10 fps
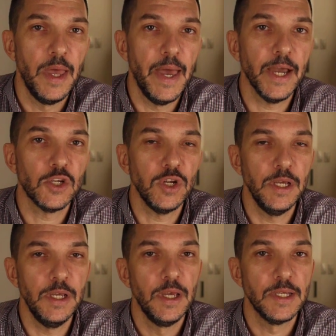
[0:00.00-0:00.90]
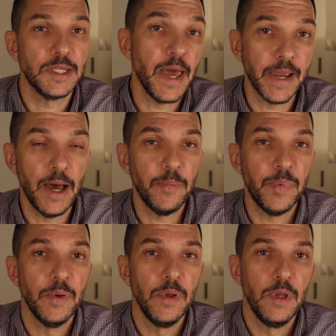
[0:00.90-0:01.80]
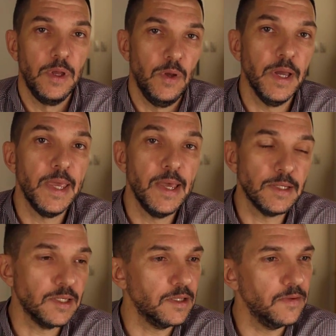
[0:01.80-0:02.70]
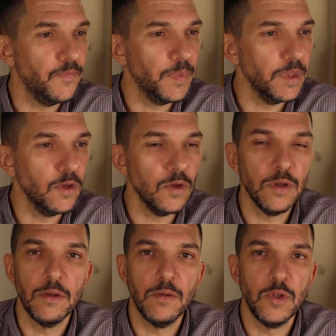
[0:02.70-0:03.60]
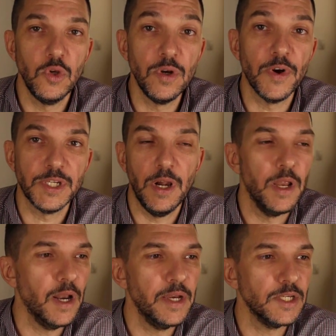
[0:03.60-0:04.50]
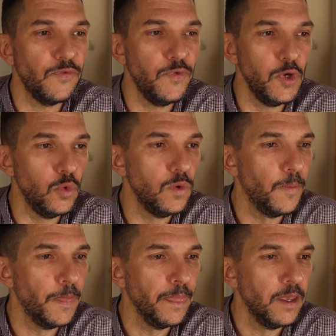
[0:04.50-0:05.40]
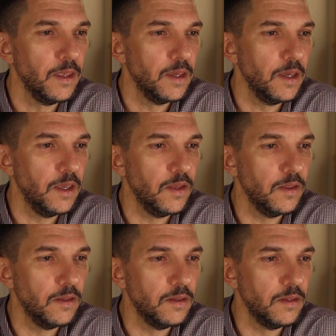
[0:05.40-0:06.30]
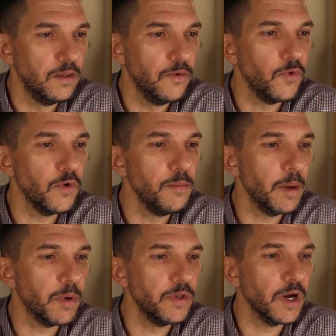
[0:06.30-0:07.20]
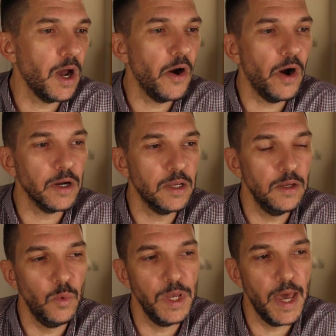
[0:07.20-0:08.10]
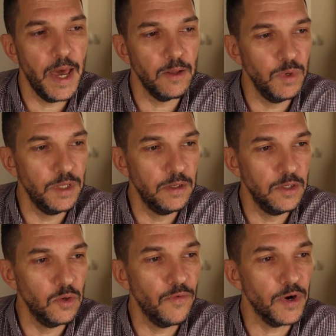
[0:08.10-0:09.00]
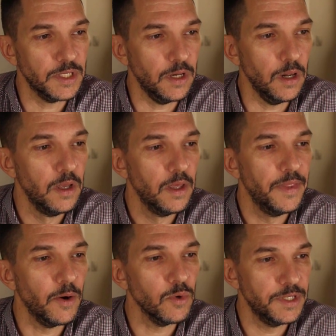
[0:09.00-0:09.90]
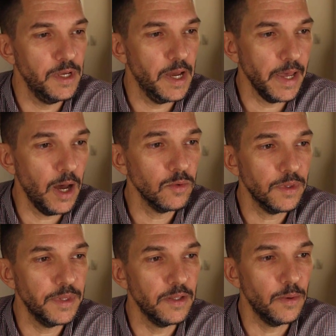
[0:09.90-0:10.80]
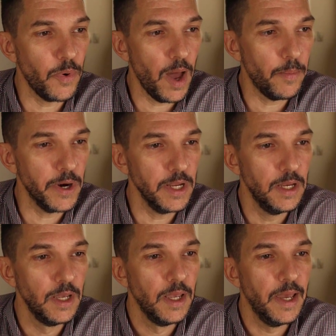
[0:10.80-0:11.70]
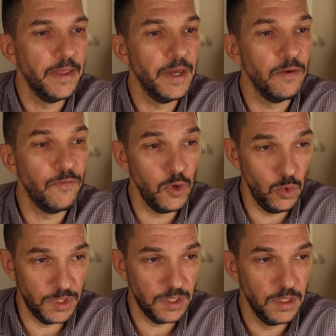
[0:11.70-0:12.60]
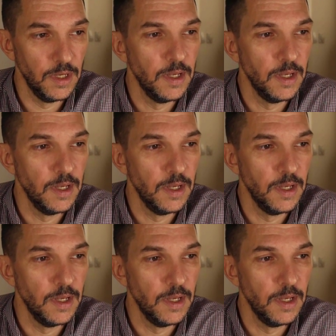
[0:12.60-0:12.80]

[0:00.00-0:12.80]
actually stack up against Universal Analytics view. If you remember the hierarchy we had with Universal, there was the account, then the property, and then views.